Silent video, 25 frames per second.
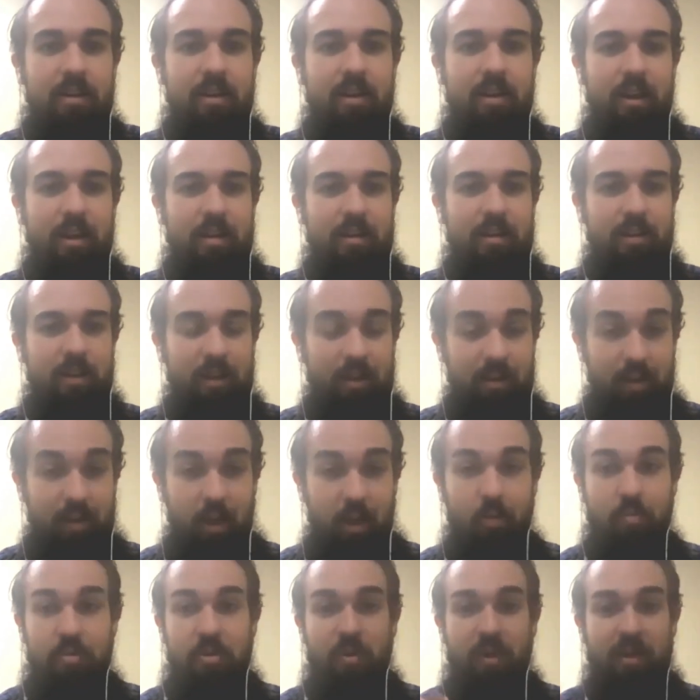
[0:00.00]
it, it
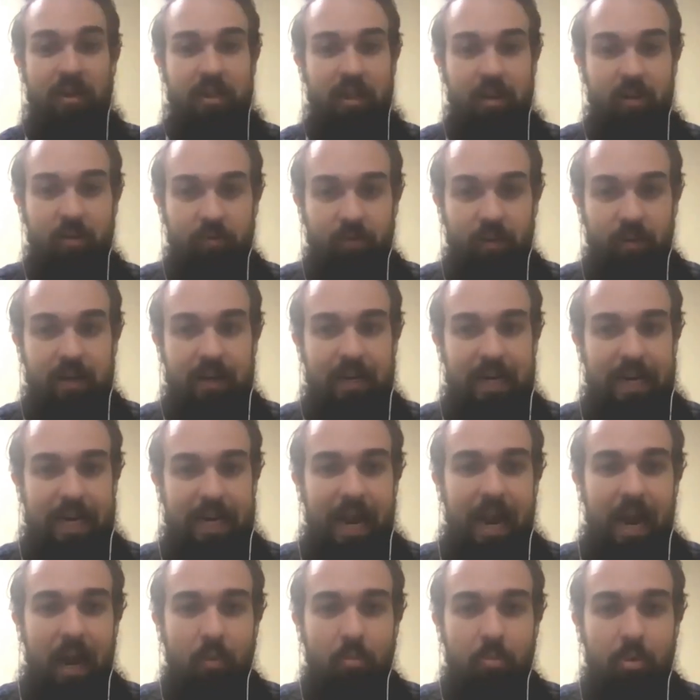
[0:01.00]
helps you identify a
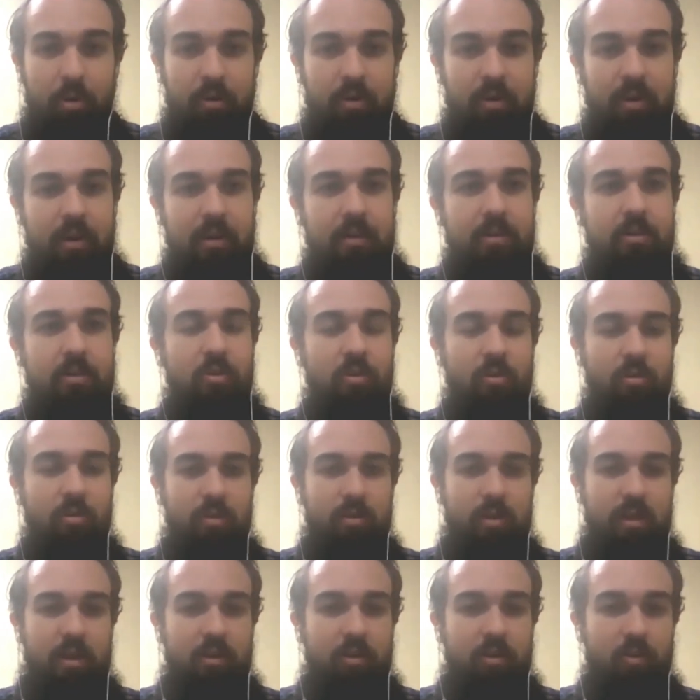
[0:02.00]
gap in
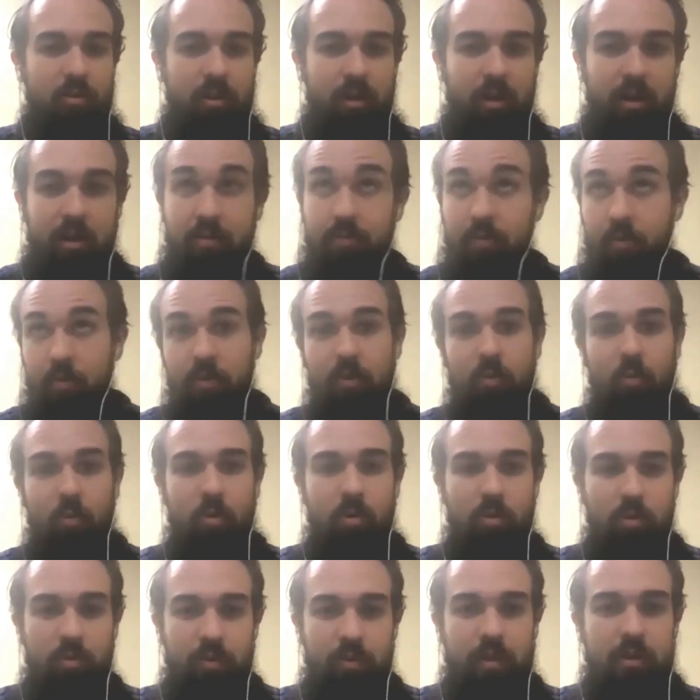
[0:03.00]
your in your life or the
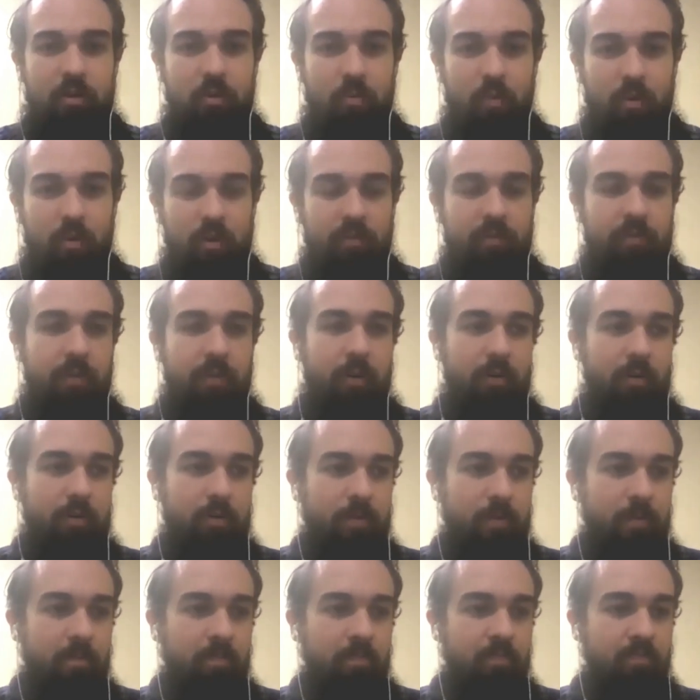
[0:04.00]
world that you want to
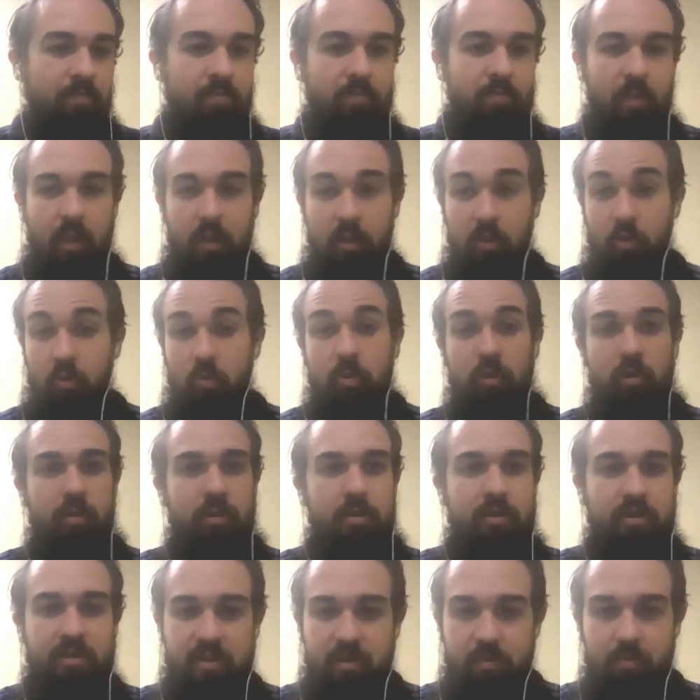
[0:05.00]
fill you
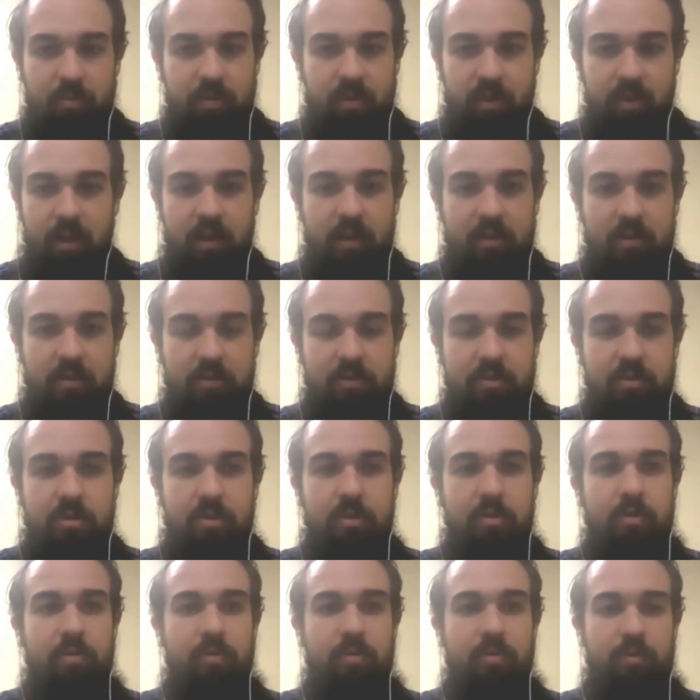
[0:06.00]
learn some things
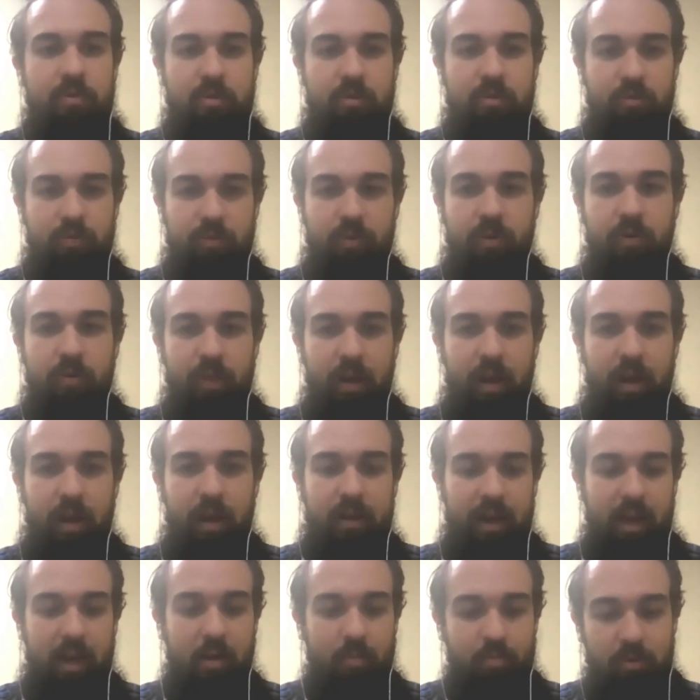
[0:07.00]
to to fill that
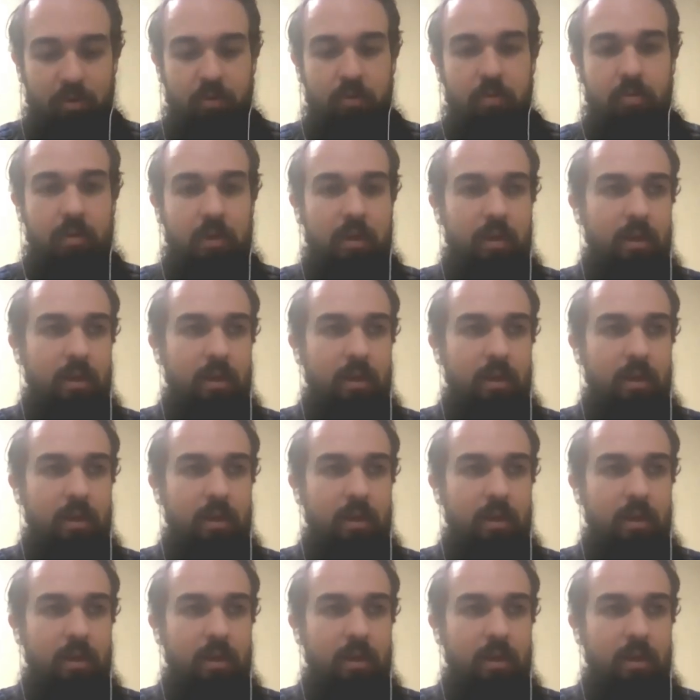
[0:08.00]
gap you